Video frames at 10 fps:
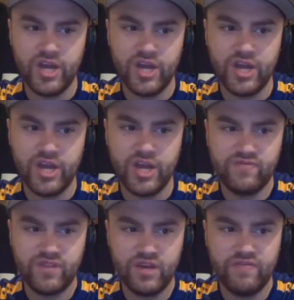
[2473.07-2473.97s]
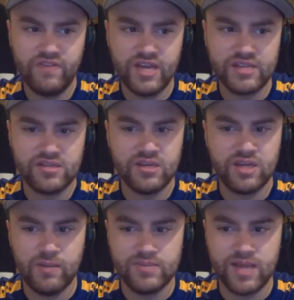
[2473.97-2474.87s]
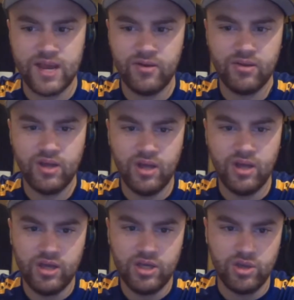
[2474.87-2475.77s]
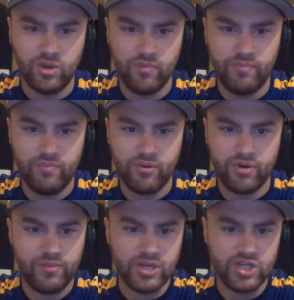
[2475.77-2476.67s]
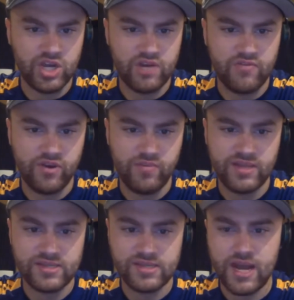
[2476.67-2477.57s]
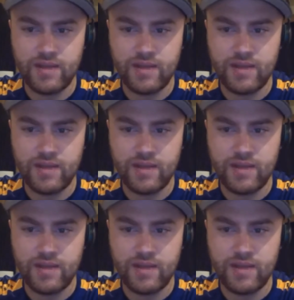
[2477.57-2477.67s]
when the VSC comes out, you can pretty much get a free pit stop.